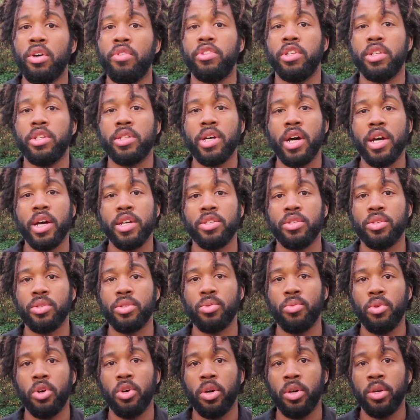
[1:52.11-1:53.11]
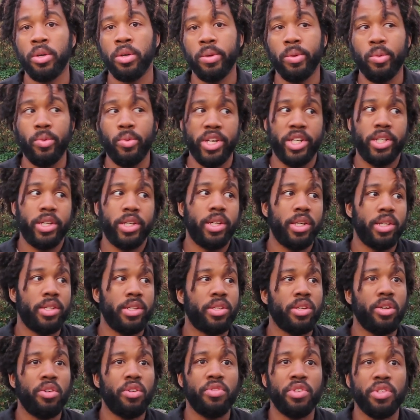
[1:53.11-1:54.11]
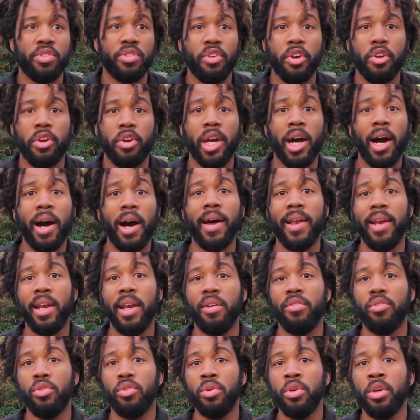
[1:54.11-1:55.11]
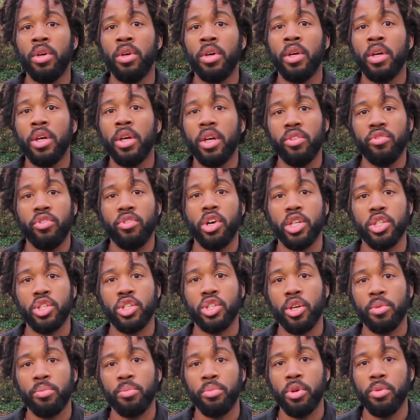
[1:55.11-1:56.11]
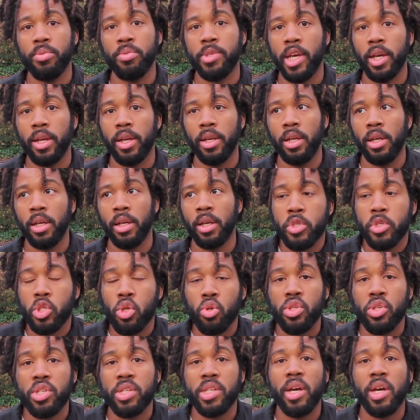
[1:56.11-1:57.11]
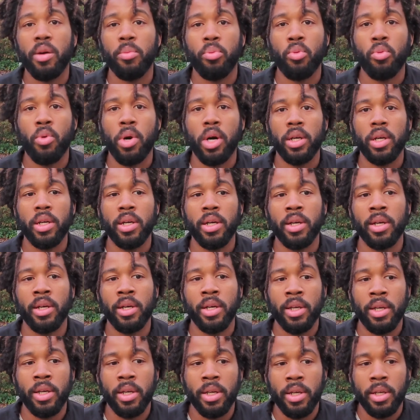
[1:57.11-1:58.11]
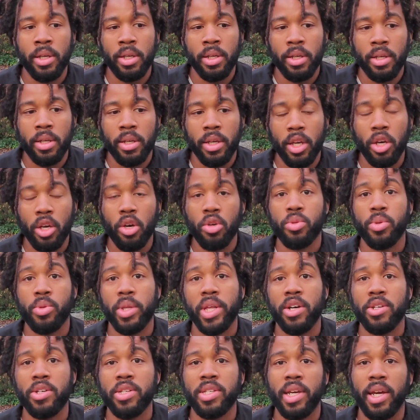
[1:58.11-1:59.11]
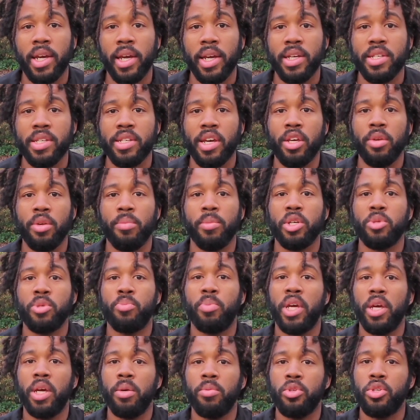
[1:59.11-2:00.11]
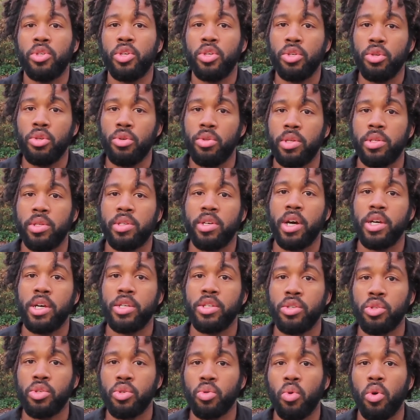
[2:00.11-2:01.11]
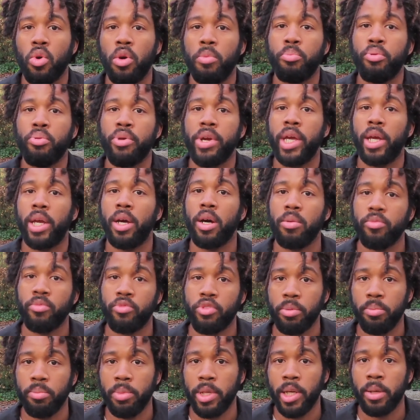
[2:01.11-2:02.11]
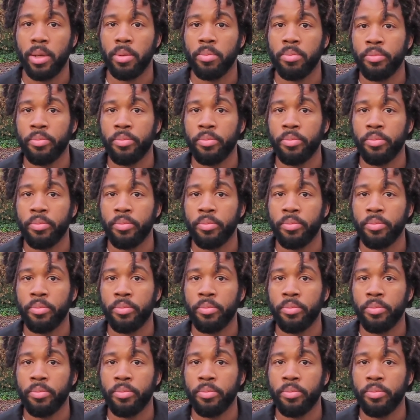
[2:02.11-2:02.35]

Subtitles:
of the Tyson squat, which in itself is very high level advanced jump rope technique. So step one, it goes without saying, is that you must be able to do the Tyson squat pretty comfortably.